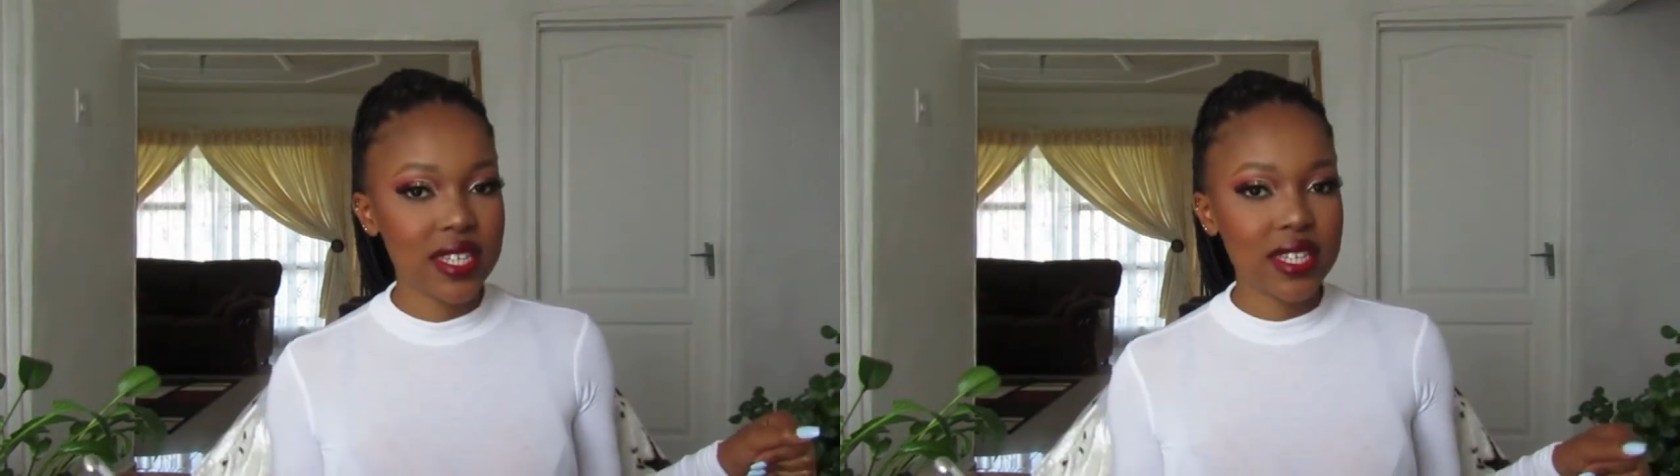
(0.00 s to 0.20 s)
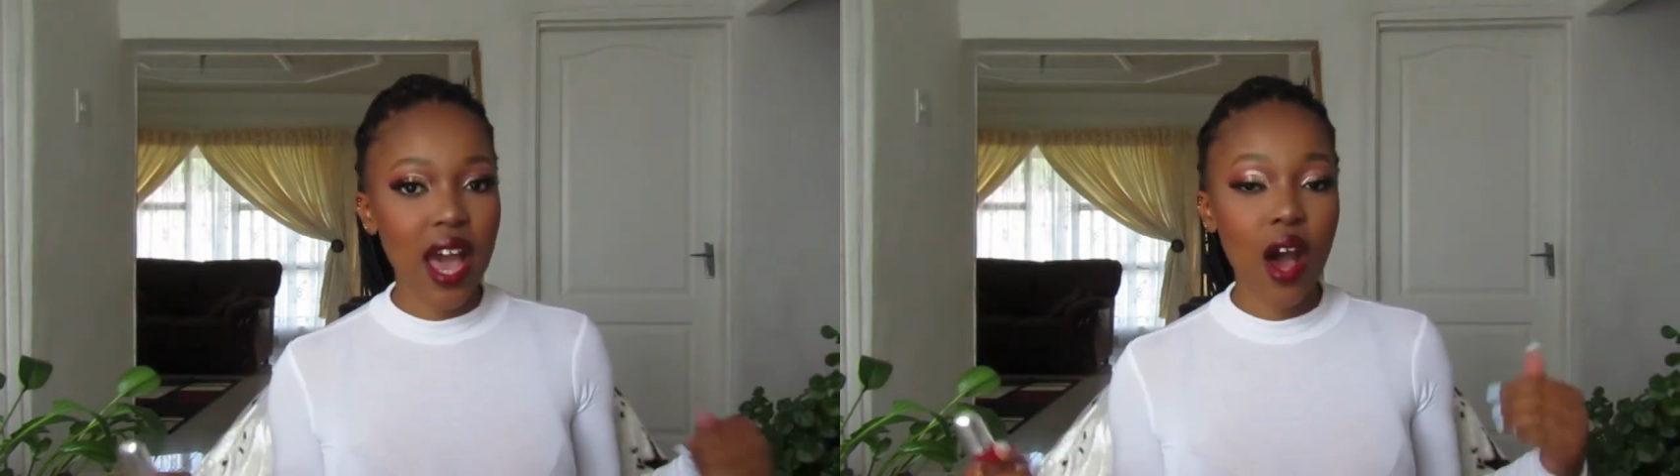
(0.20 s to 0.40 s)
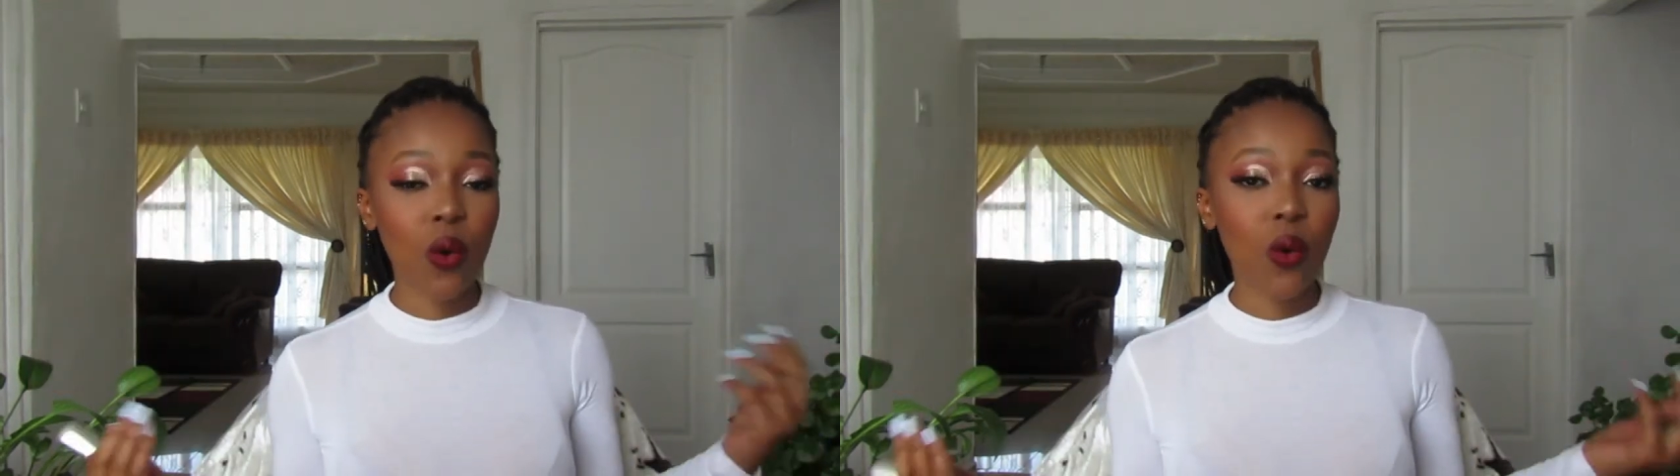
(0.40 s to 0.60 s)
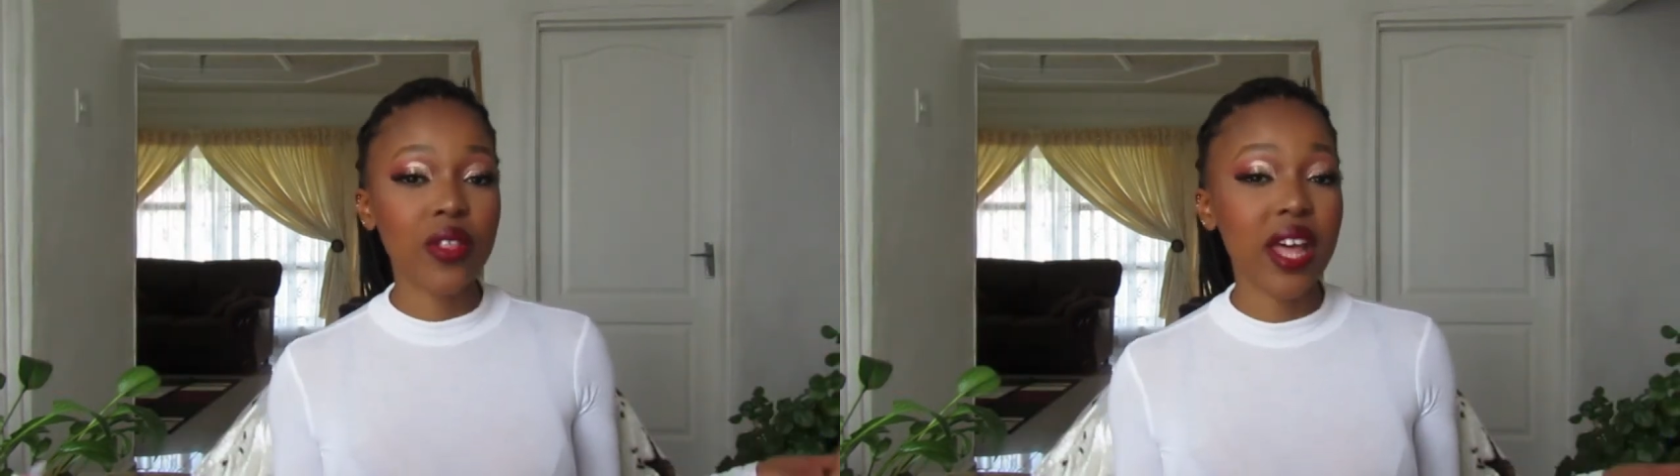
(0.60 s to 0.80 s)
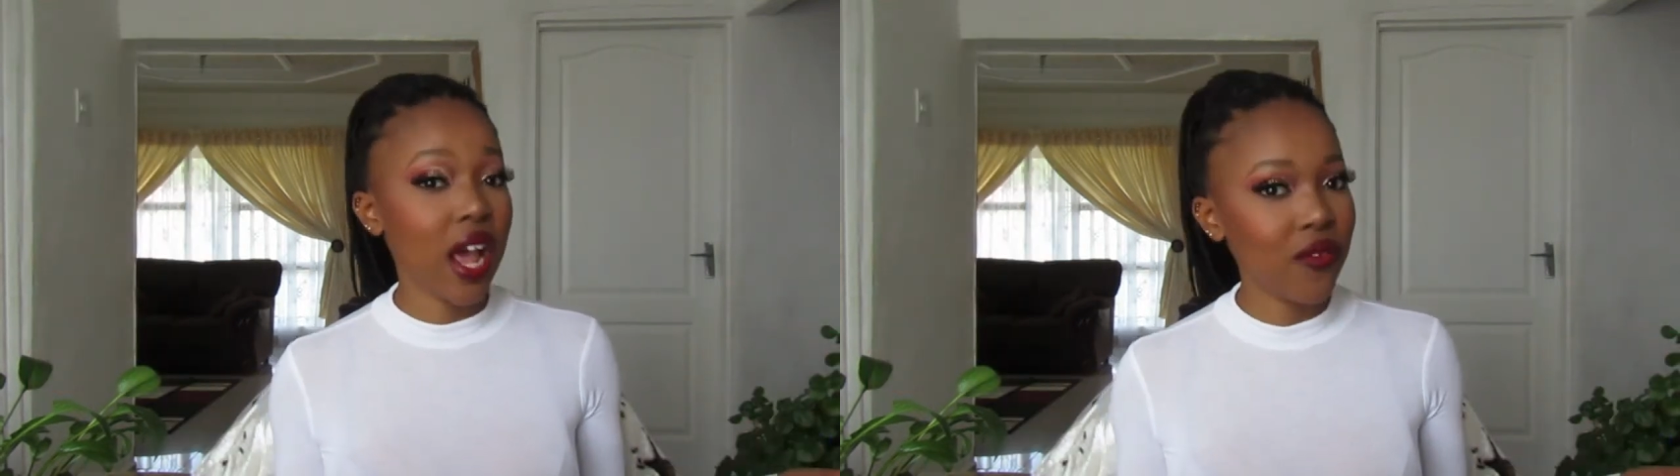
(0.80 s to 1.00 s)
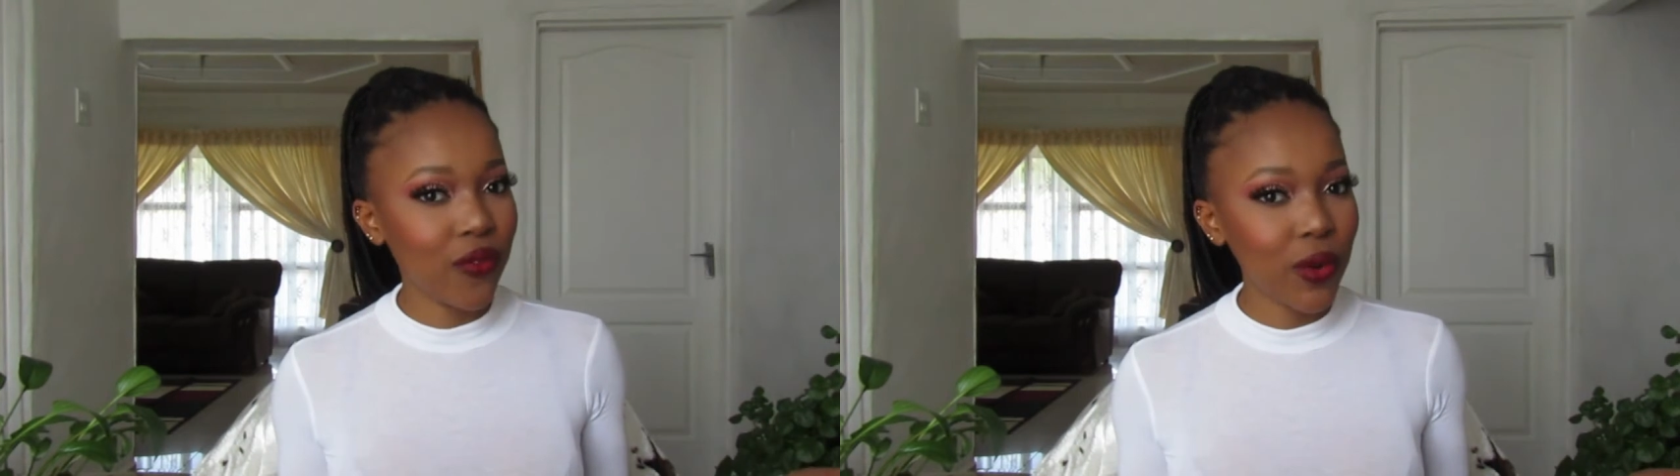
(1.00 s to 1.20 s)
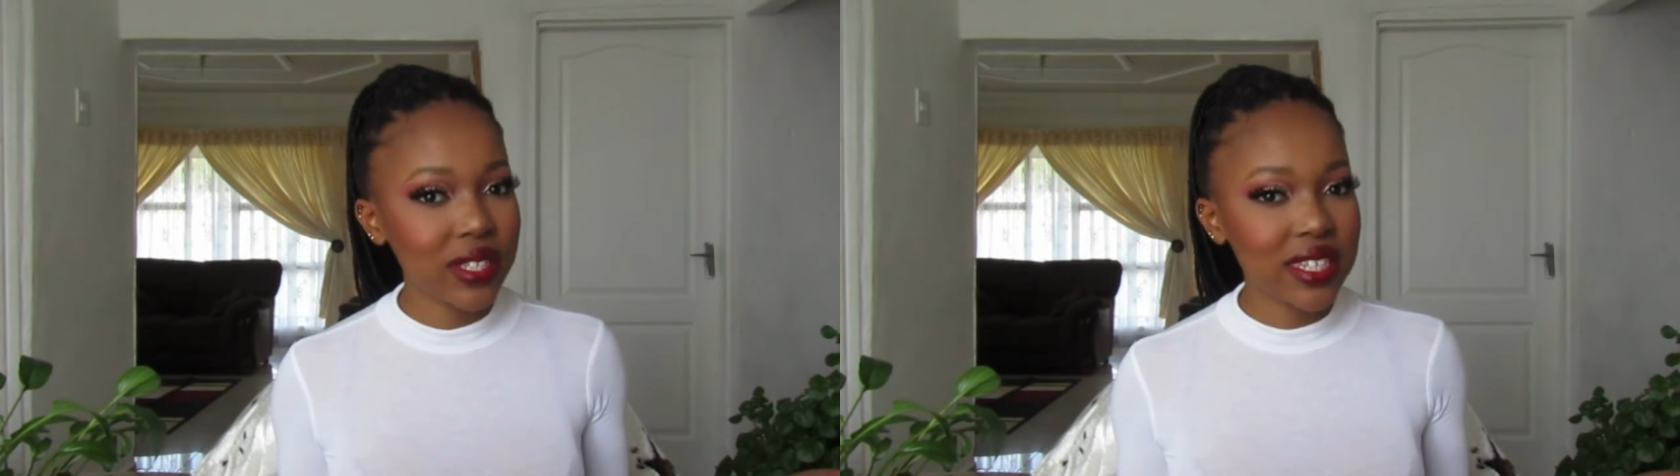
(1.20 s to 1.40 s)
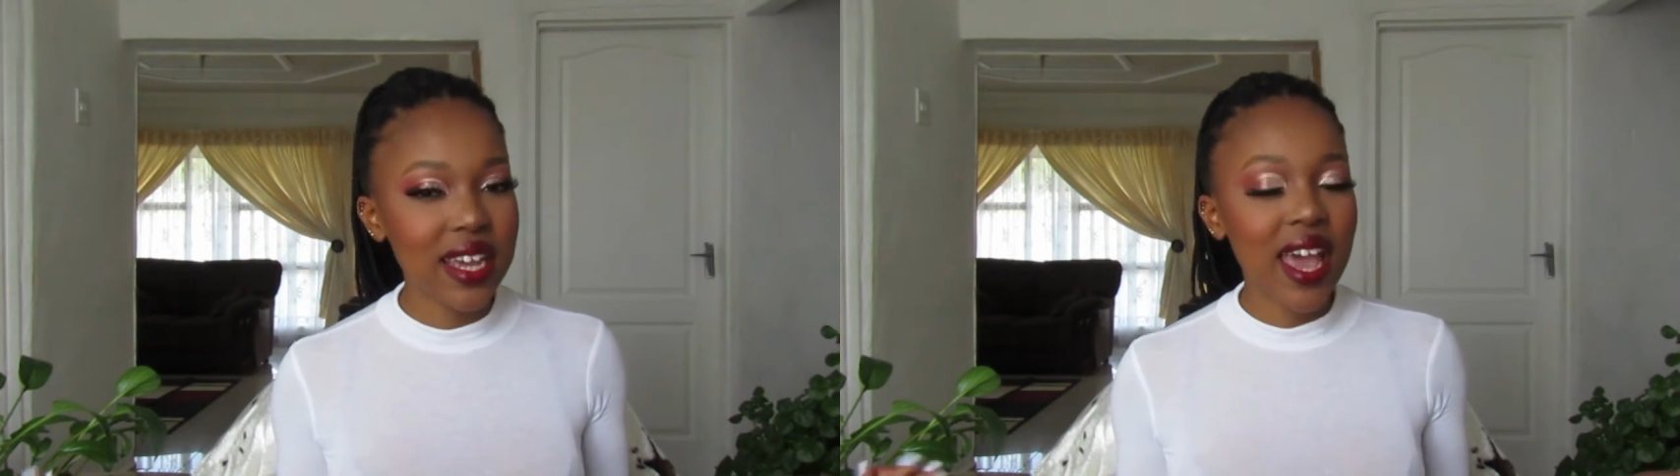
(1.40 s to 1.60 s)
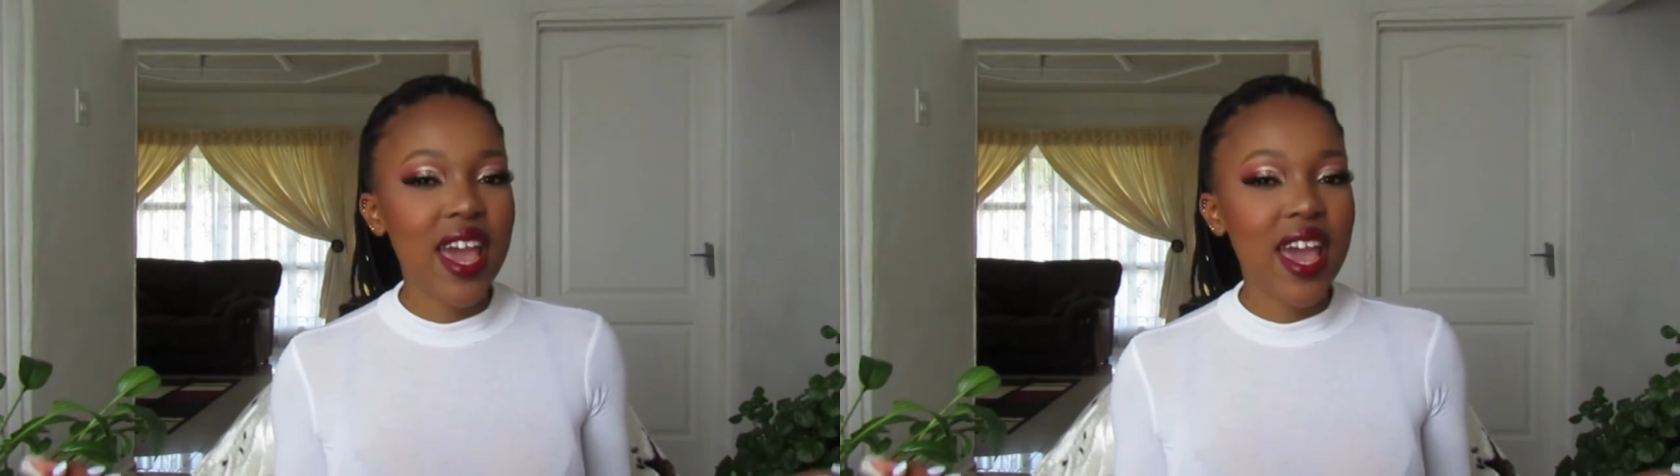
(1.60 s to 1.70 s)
see how all that unfolded.